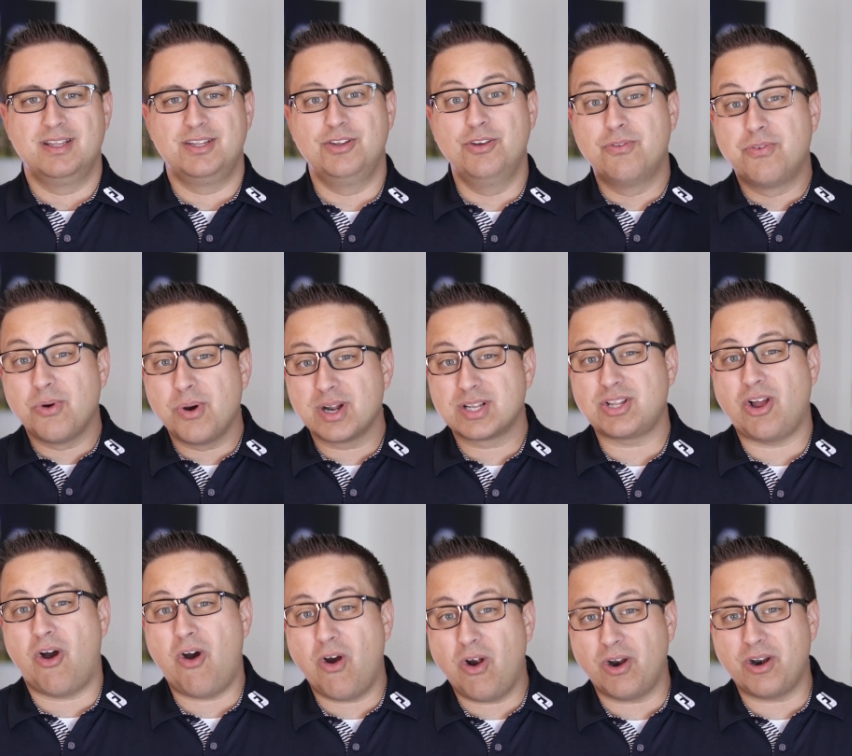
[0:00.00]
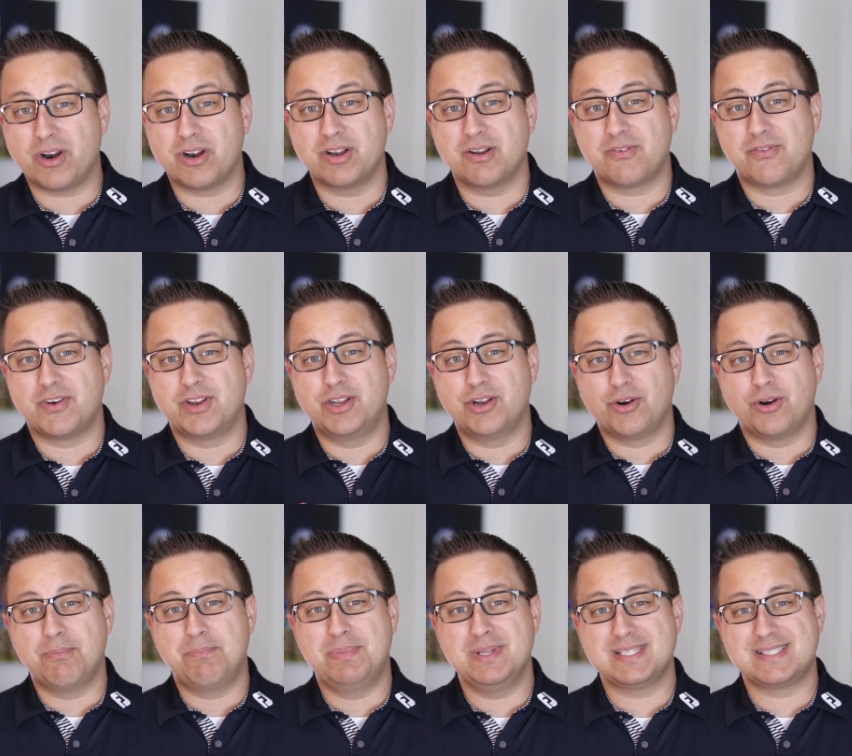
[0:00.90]
You've worked hard for
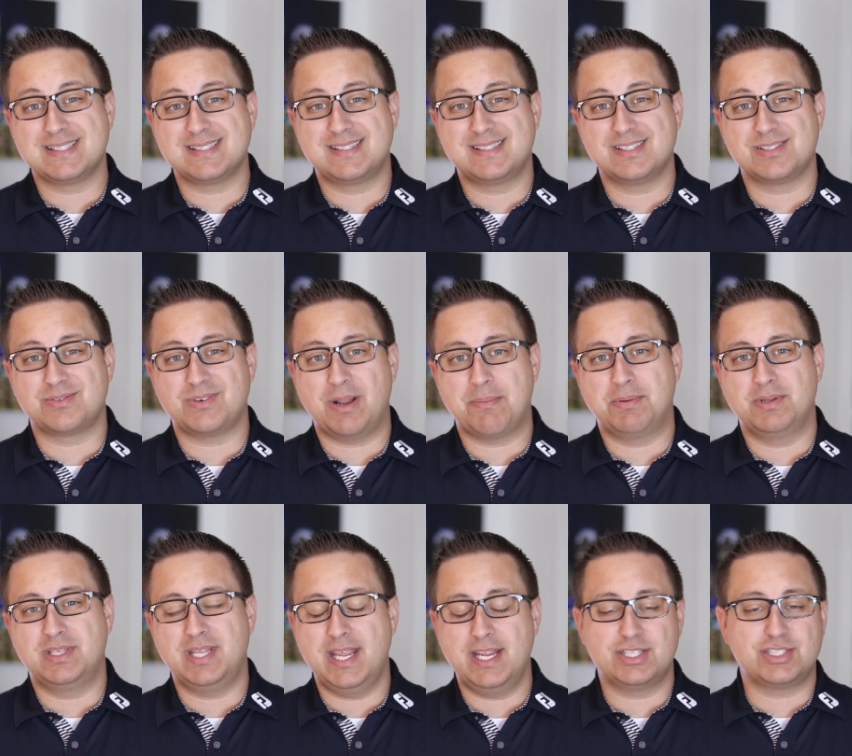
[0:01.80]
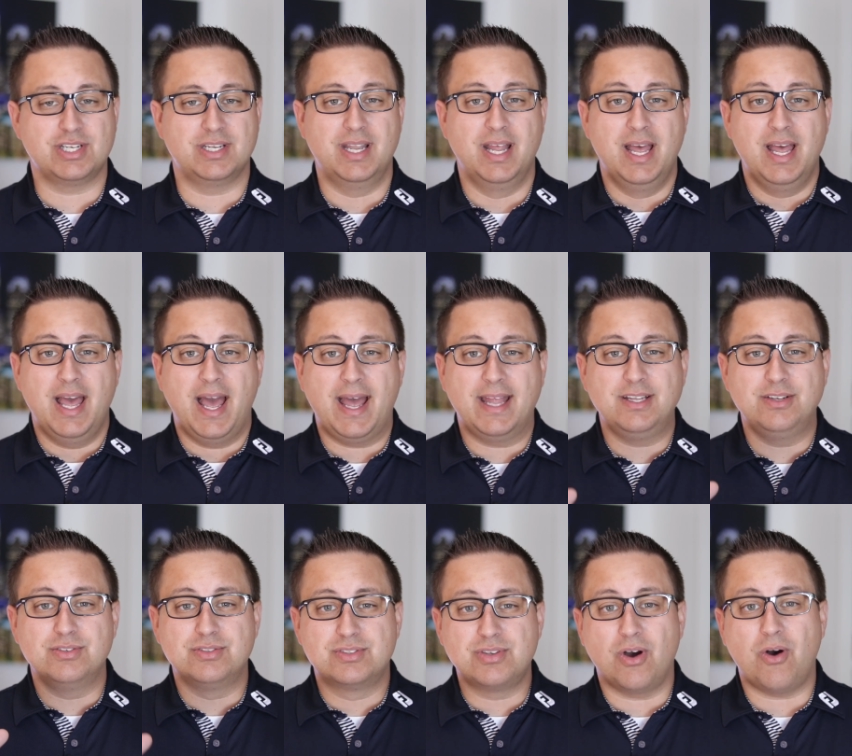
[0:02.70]
your business's reputation and
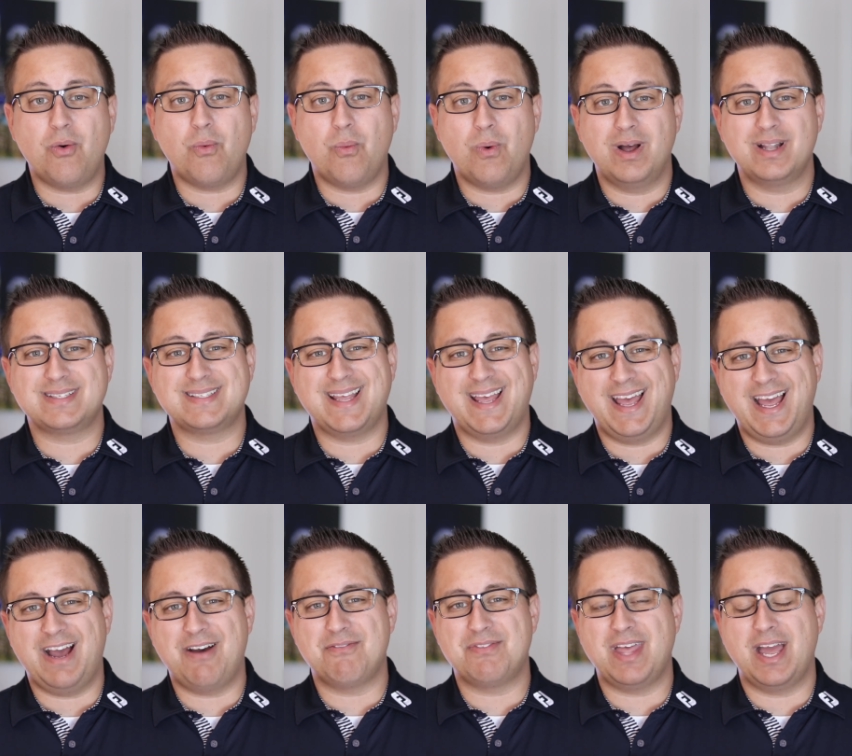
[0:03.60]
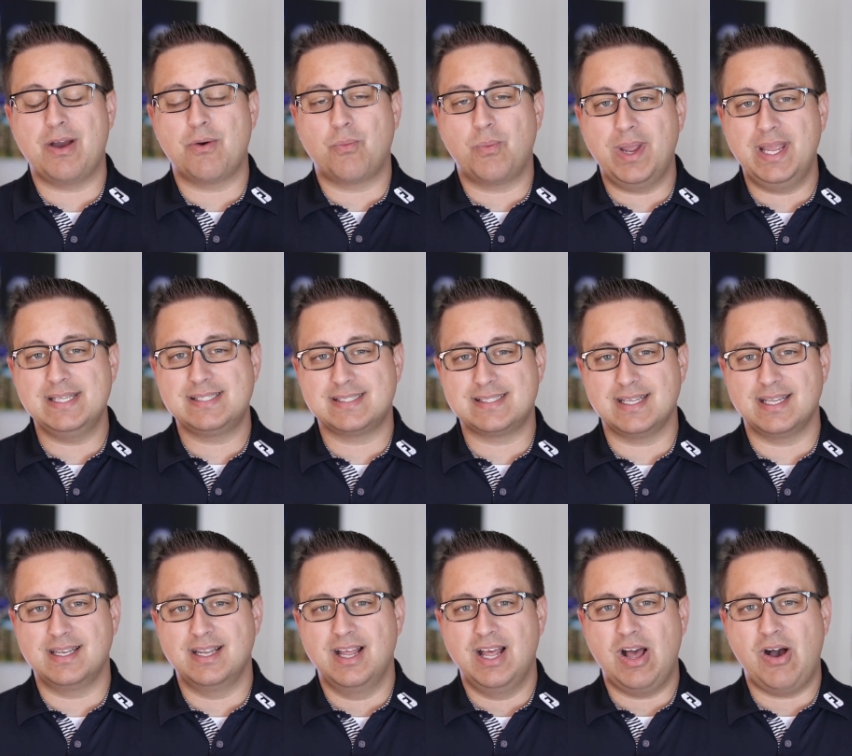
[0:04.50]
you don't want to have that
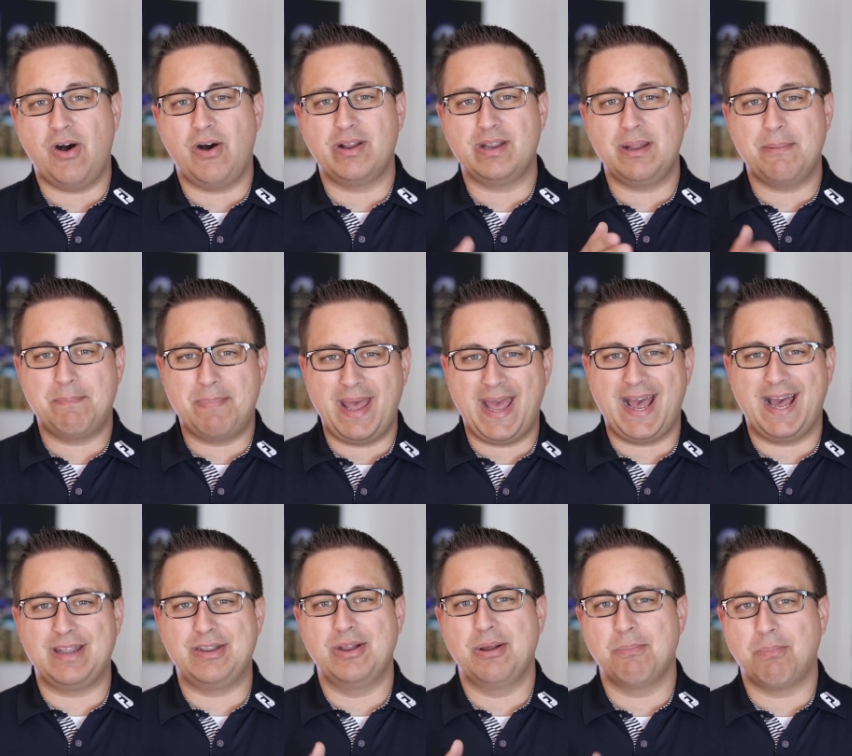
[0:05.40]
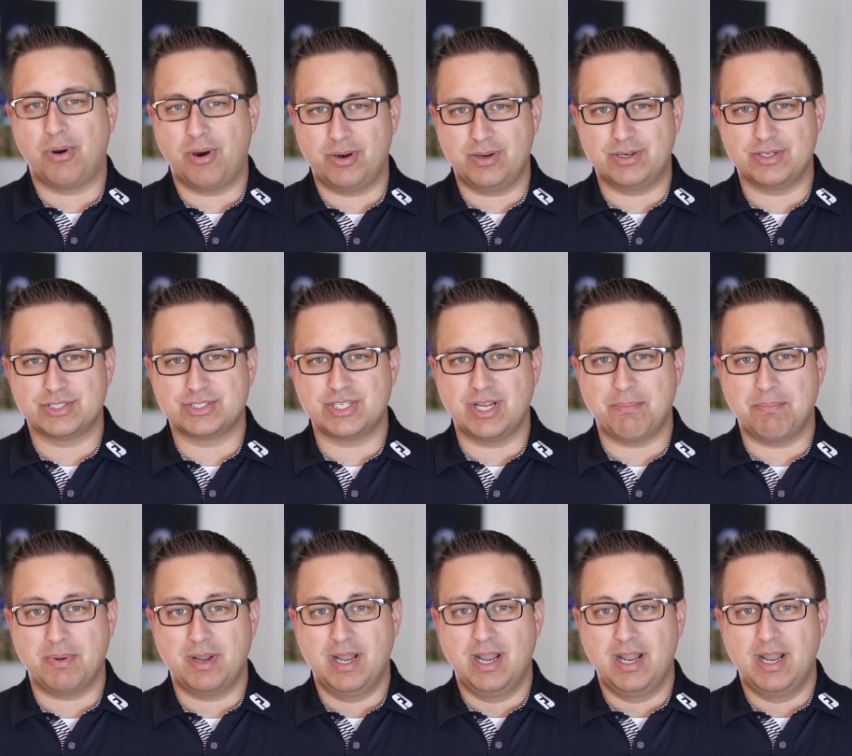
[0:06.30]
wasted on a bad partnership.